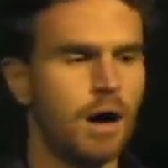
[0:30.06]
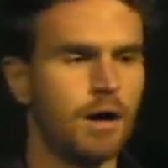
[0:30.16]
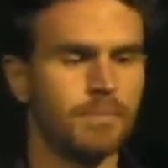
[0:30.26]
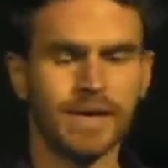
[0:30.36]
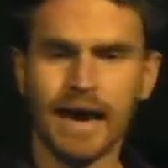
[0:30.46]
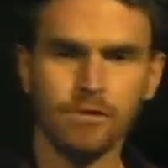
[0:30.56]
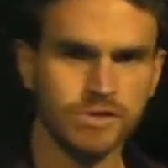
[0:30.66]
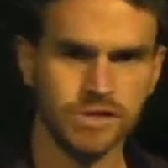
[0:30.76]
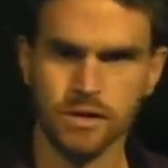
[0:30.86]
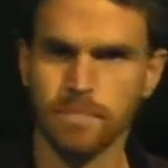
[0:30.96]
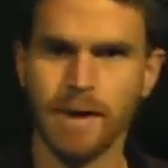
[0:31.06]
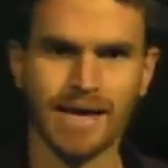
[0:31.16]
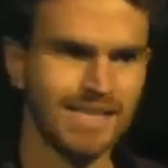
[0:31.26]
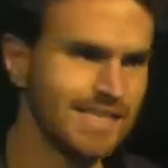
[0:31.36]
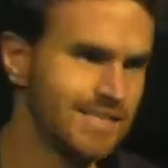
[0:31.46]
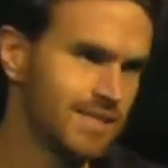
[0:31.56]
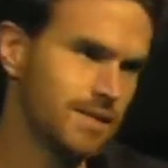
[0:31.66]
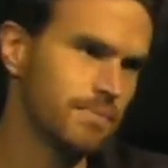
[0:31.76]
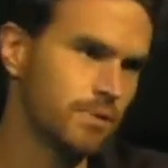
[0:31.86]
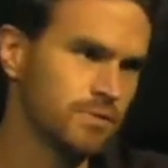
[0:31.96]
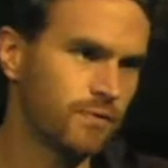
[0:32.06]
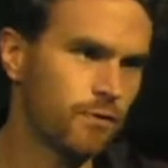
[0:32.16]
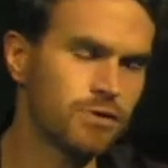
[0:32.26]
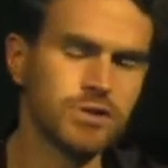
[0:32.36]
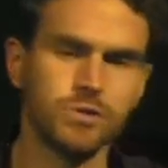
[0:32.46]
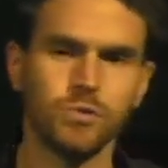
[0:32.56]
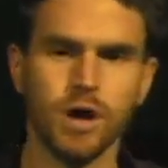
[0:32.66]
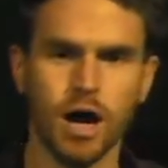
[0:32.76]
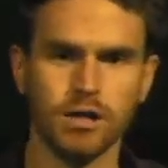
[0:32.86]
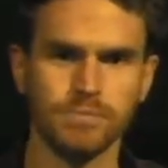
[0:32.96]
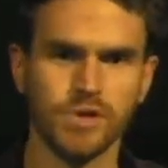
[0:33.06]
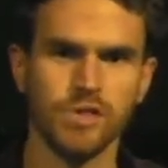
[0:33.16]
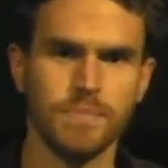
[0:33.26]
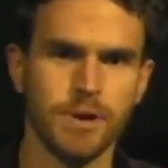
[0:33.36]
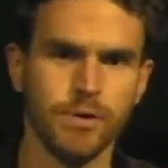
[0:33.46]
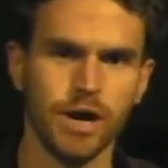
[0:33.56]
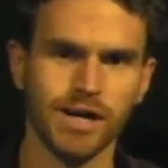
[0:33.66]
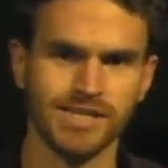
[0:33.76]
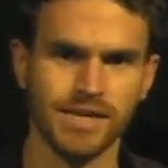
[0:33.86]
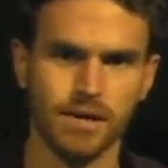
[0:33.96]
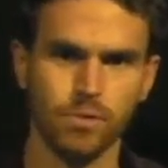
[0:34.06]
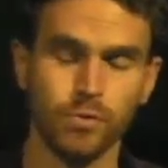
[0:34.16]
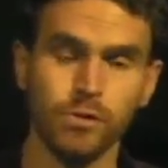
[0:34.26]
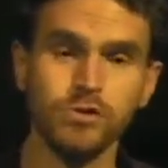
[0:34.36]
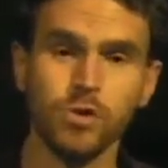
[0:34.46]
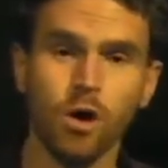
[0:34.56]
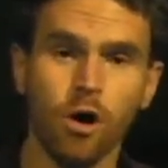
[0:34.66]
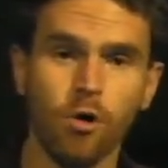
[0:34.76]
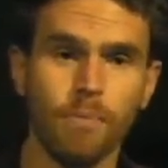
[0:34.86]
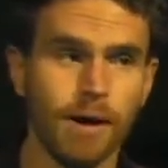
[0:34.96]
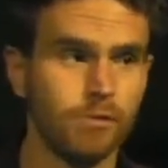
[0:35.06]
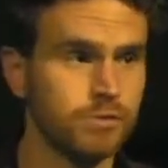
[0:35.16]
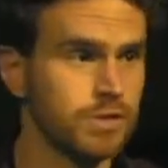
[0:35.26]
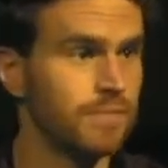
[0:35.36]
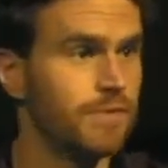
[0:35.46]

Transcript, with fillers: um, calcium, magnesium, those first two columns on the periodic table, those are all metals.